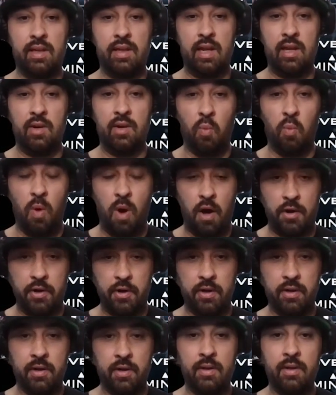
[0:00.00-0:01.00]
in
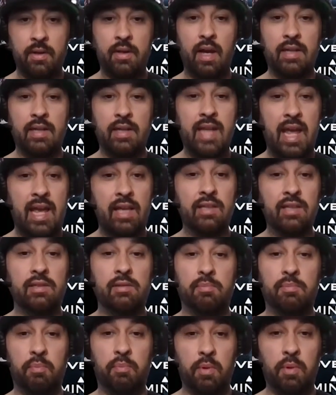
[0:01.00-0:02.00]
water a day is
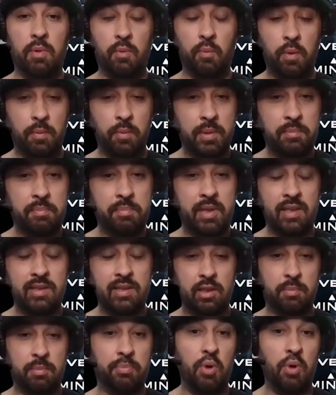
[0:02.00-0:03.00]
what we would
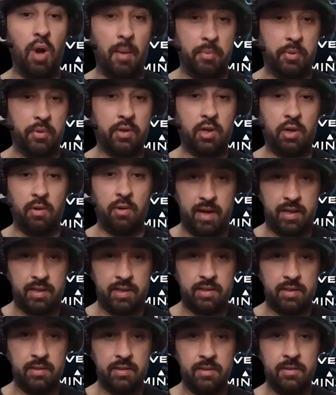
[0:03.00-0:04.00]
consider proper, correct?